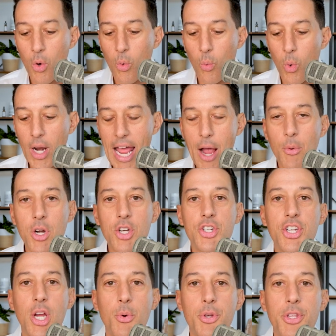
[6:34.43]
What I want to
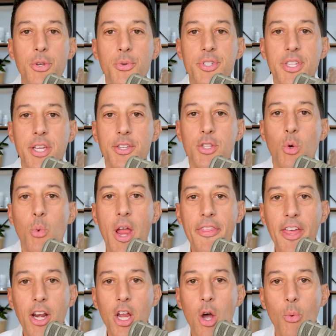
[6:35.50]
share with you is this. The way
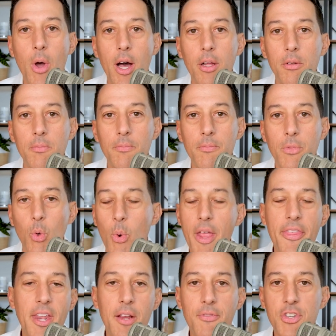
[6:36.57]
that I got well, the way
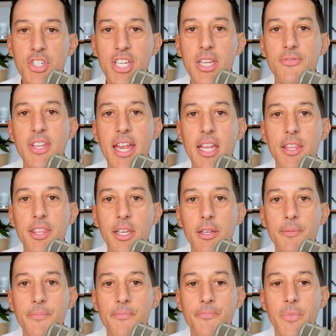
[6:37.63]
that I've achieved
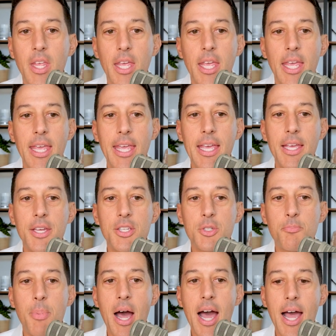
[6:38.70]
anything, is
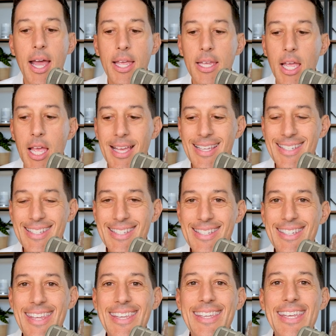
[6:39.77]
by
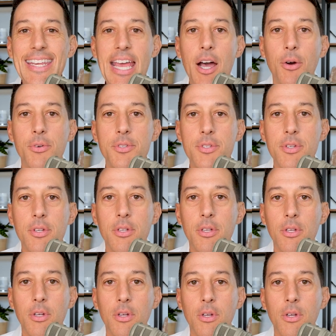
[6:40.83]
seeking out,
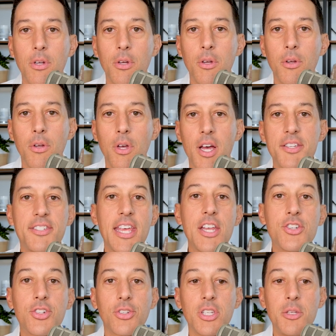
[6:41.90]

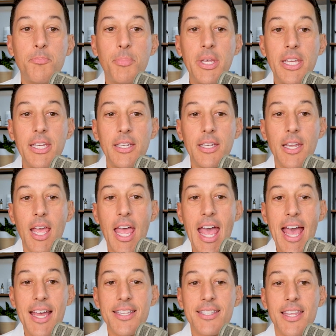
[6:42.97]
essentially being,
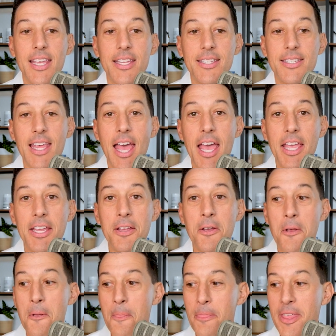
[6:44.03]
as they say,
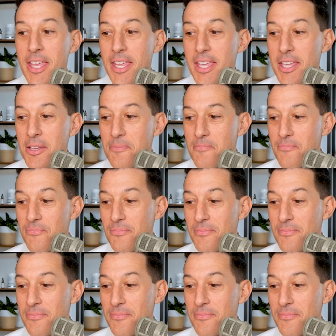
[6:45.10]
the...